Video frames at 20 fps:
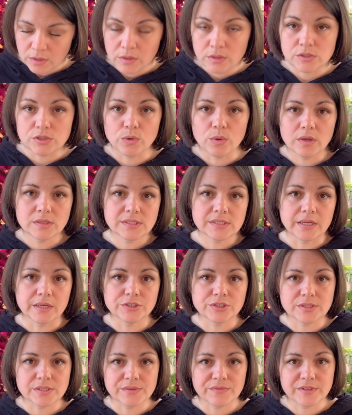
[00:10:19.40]
So all
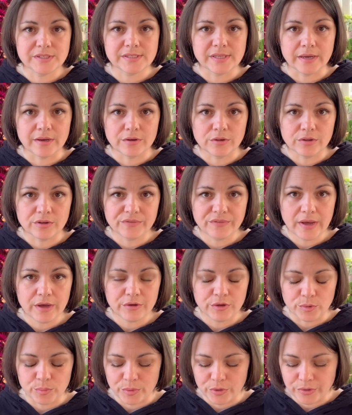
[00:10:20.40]
stages of the cycle are
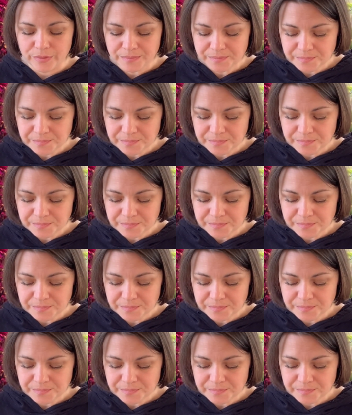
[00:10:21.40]
valuable.